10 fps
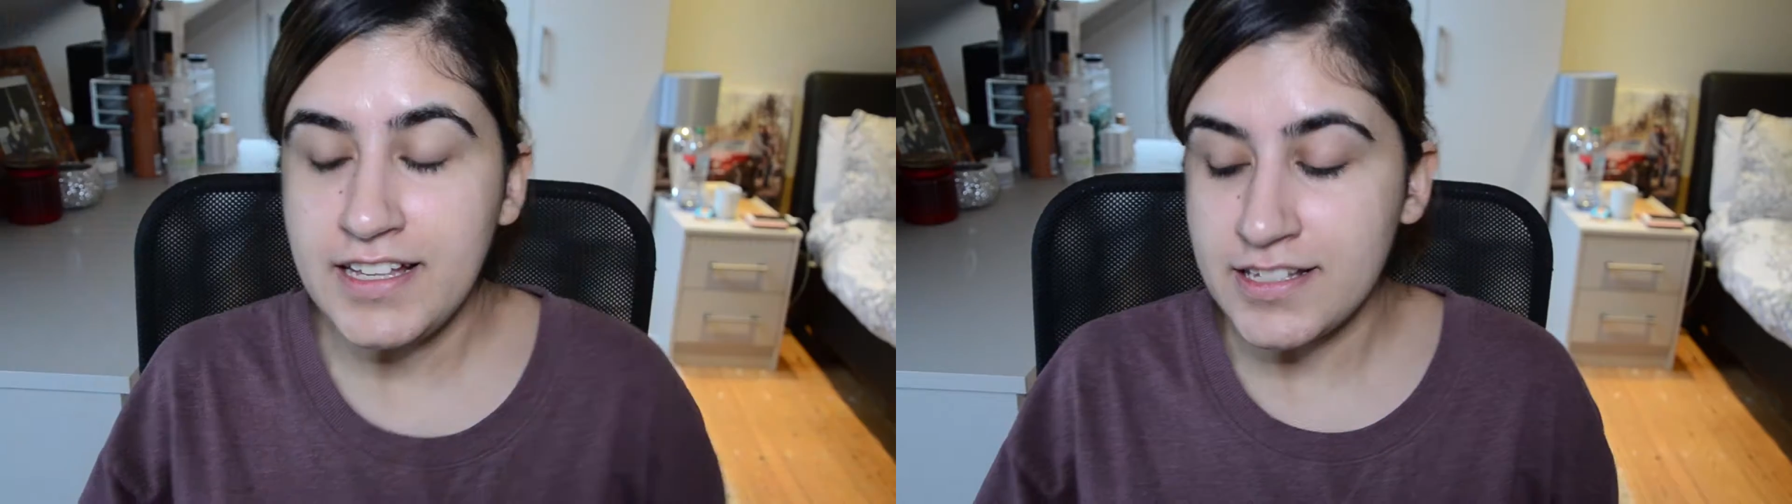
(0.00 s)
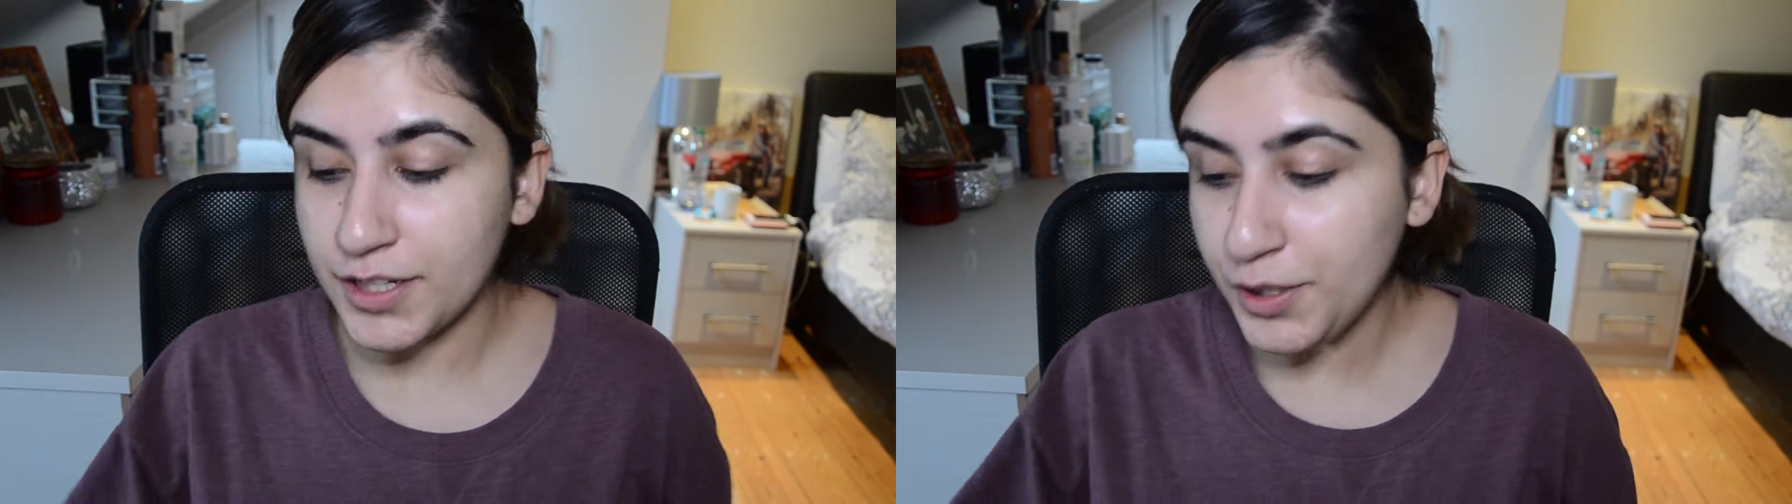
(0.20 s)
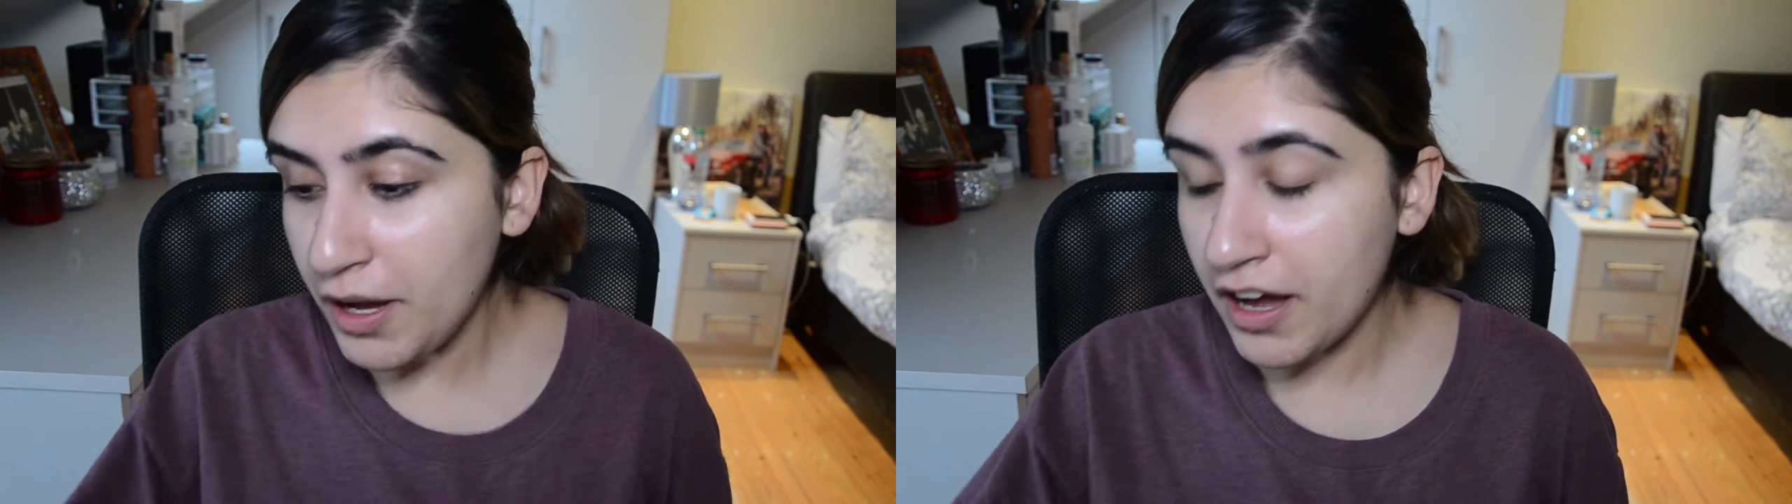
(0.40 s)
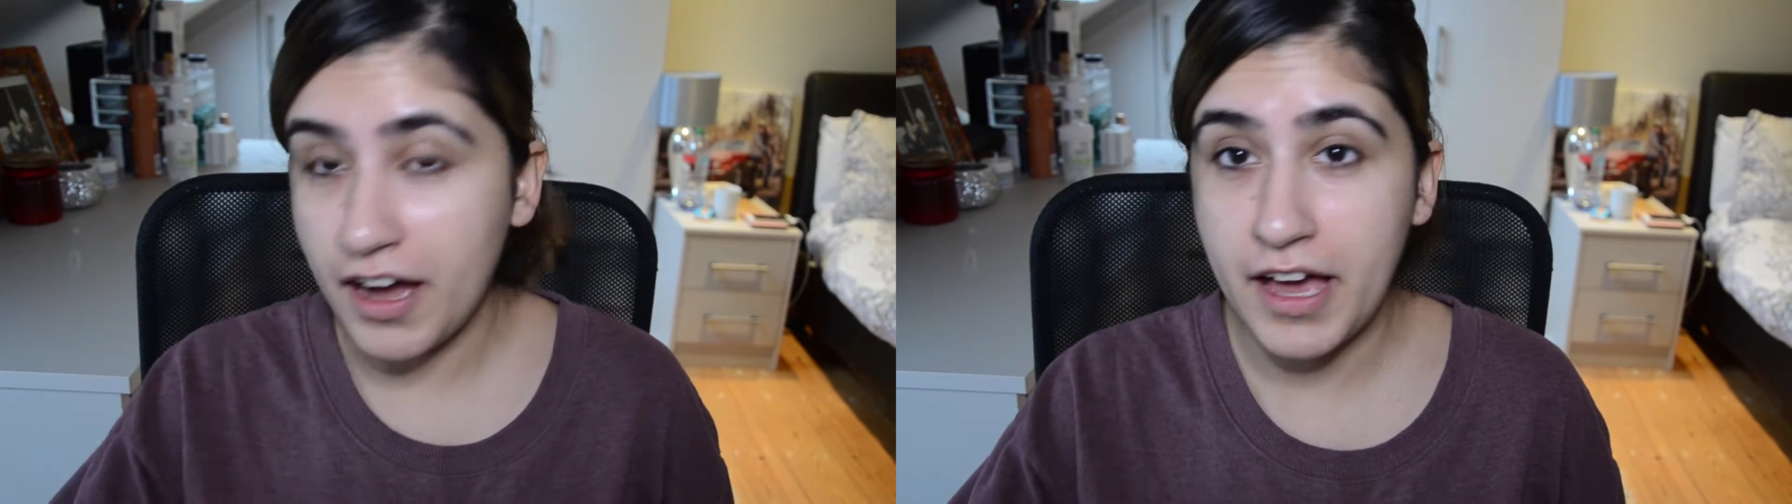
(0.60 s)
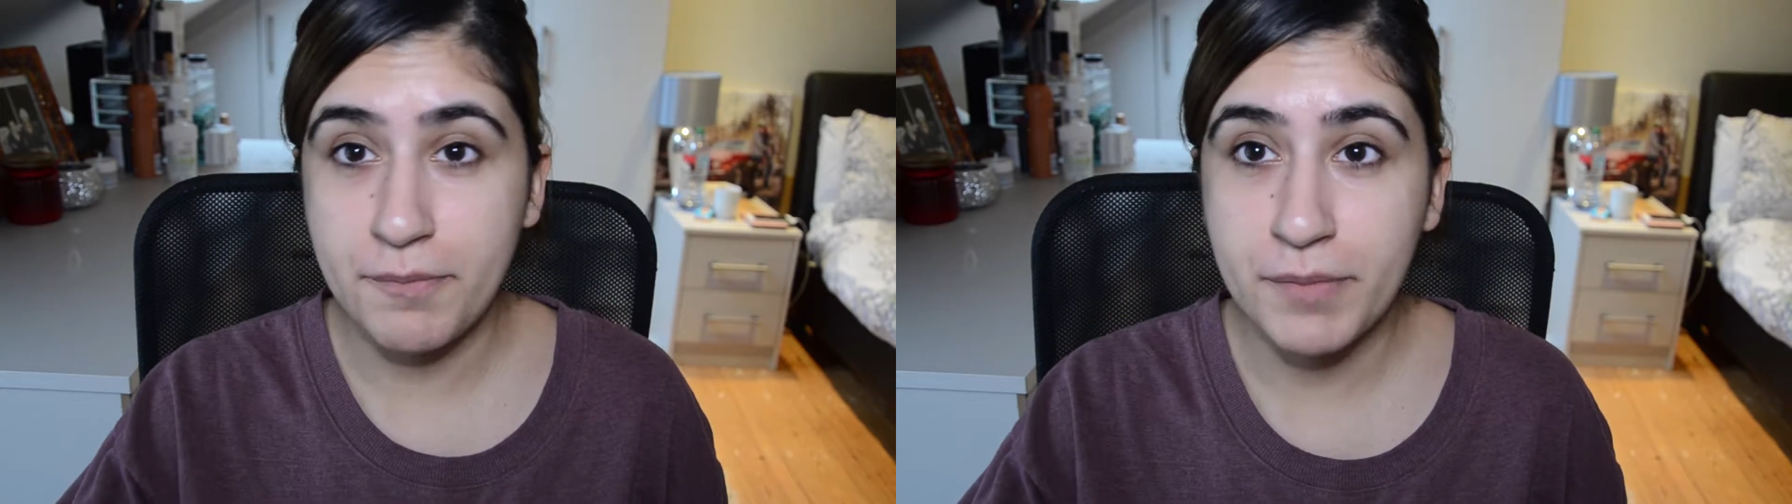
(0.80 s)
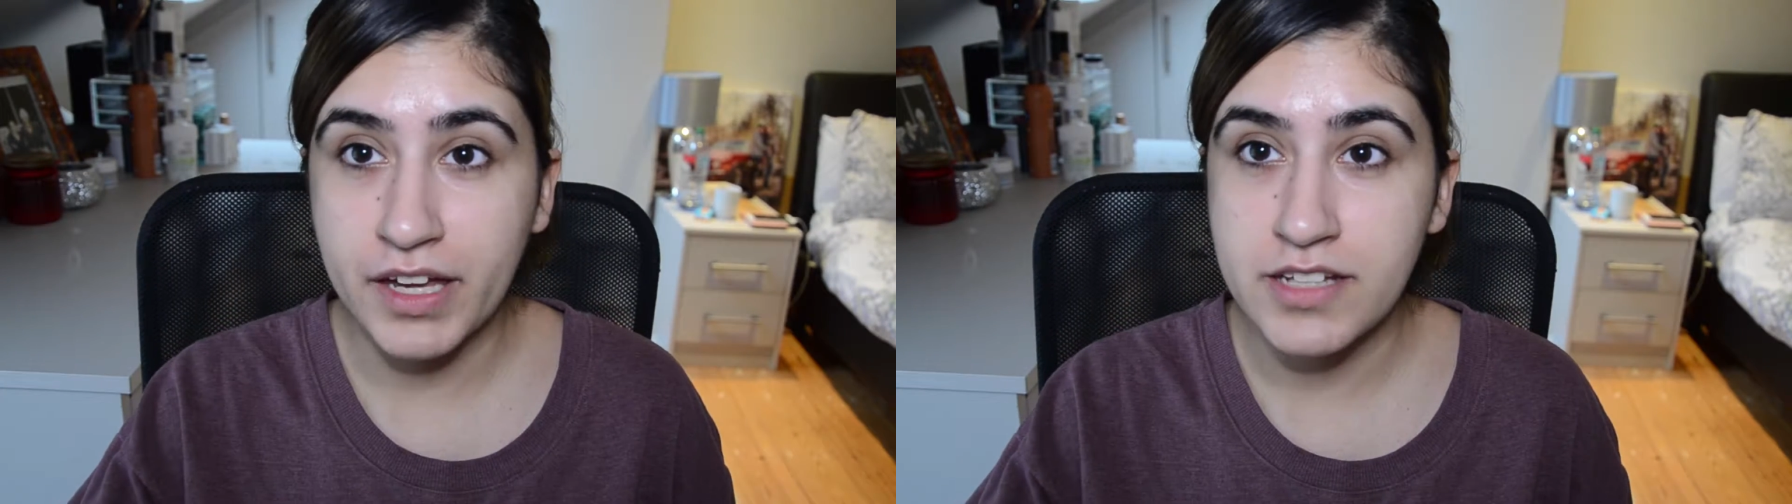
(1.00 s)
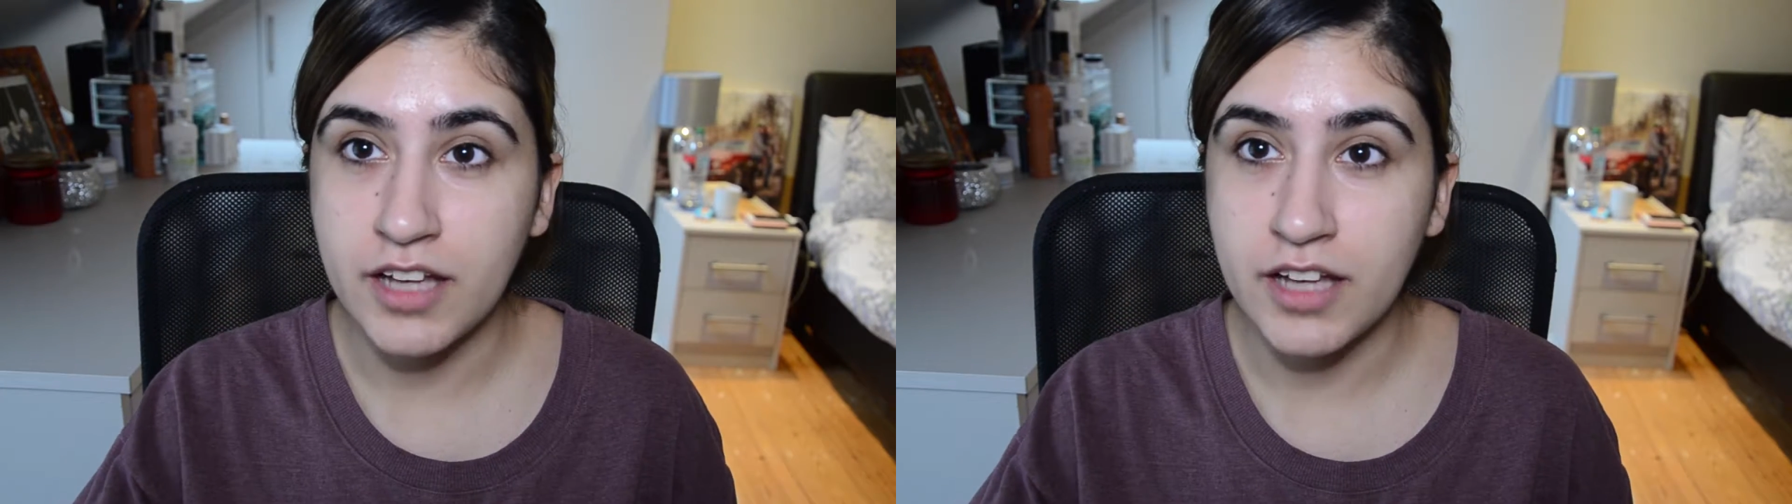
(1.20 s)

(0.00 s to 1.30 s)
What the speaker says: So I'm going to